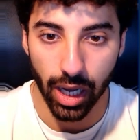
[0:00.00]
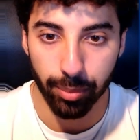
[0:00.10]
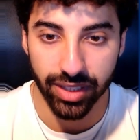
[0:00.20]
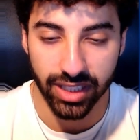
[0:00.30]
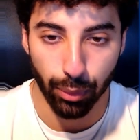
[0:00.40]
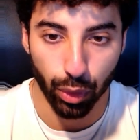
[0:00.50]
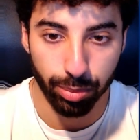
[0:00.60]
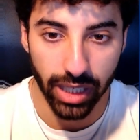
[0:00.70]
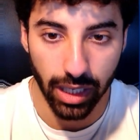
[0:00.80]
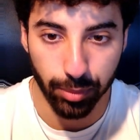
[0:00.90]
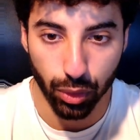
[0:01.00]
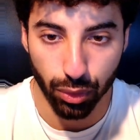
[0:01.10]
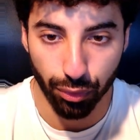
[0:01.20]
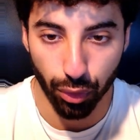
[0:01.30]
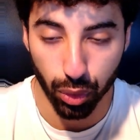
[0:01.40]
means I won't be able
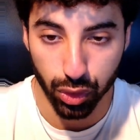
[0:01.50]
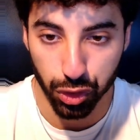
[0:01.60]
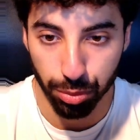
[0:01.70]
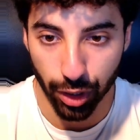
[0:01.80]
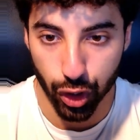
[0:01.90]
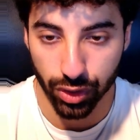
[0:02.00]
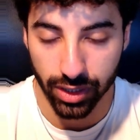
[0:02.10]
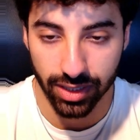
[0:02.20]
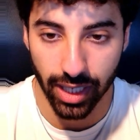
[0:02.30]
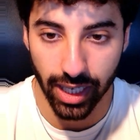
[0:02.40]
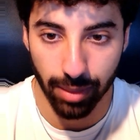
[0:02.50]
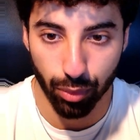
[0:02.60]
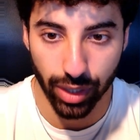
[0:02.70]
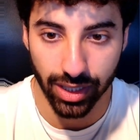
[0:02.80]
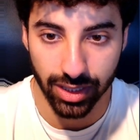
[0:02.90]
to focus too much on the design and
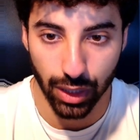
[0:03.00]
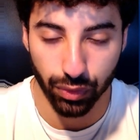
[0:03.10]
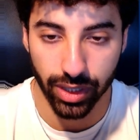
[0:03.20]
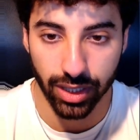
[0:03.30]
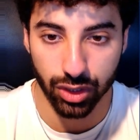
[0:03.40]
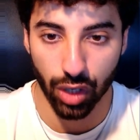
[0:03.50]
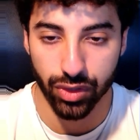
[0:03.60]
branding side of things.